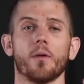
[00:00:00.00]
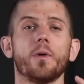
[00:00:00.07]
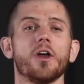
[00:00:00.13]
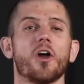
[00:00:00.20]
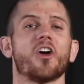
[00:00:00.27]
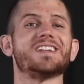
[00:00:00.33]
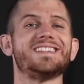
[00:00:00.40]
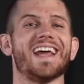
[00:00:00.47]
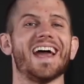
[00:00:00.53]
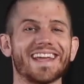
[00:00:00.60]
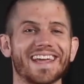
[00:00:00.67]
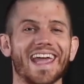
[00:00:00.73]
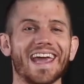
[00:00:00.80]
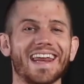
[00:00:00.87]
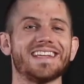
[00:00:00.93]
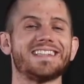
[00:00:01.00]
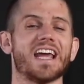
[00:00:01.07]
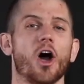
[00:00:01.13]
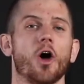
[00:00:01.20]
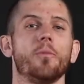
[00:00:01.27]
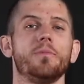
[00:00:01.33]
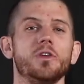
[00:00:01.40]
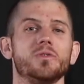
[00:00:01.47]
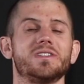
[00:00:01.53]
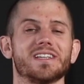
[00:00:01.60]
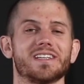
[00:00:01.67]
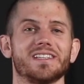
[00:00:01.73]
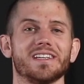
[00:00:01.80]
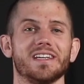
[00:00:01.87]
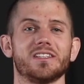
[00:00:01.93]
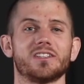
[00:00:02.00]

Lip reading: we are dedicated to help you succeed.